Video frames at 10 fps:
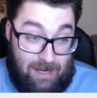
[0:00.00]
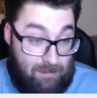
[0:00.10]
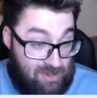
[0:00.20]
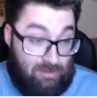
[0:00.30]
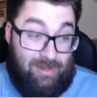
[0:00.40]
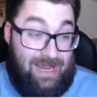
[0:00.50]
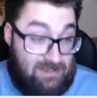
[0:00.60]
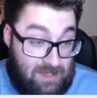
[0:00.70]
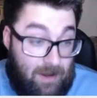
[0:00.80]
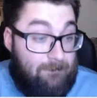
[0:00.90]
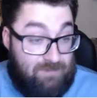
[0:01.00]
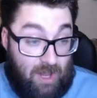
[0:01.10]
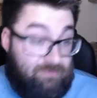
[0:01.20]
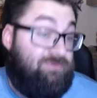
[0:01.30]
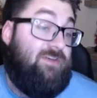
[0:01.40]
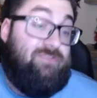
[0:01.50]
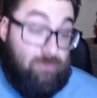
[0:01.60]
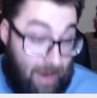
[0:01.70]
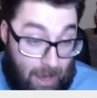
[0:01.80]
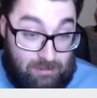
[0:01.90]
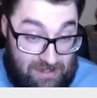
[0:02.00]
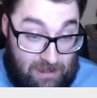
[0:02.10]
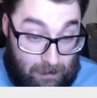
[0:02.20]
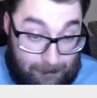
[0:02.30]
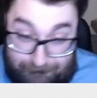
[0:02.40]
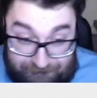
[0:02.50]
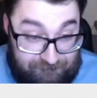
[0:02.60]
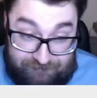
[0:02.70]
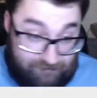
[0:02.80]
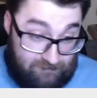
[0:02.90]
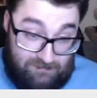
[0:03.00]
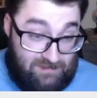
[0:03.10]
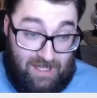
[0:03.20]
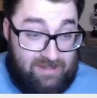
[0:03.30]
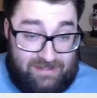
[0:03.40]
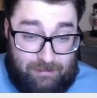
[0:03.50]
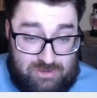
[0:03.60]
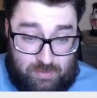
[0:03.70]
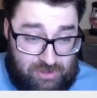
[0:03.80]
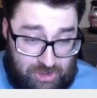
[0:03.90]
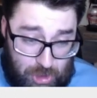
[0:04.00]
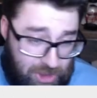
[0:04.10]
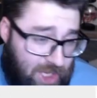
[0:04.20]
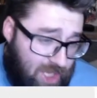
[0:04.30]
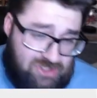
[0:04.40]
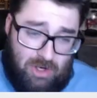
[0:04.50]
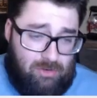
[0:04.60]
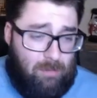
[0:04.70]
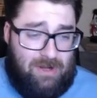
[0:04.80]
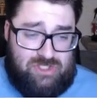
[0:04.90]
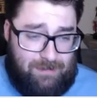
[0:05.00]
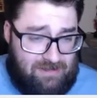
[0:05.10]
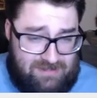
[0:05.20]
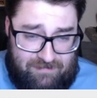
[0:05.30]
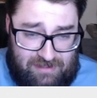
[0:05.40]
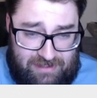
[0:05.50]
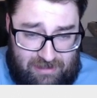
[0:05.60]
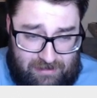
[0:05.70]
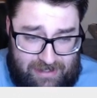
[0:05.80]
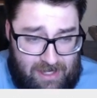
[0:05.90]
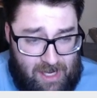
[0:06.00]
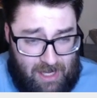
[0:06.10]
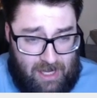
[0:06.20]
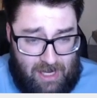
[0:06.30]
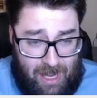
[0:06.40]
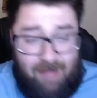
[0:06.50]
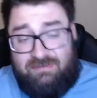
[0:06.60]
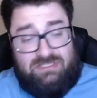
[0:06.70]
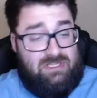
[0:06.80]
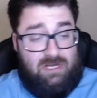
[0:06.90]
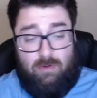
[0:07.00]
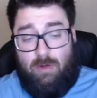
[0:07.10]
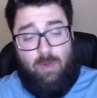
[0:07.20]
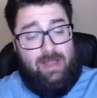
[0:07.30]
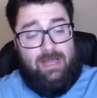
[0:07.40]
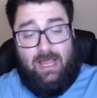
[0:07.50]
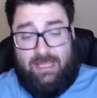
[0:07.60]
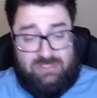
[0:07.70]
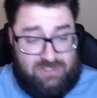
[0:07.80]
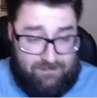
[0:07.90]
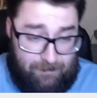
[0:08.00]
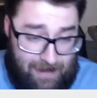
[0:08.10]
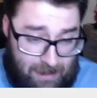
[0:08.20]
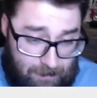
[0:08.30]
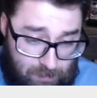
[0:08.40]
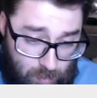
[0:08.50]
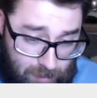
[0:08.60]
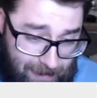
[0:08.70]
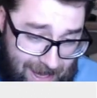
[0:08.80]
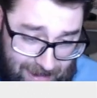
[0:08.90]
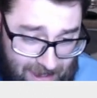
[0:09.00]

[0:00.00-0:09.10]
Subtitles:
him in the late fifth round here. I think that was really good. Don't know much about Devin Leary. Obviously, you know what? Why not get yourself a backup quarterback?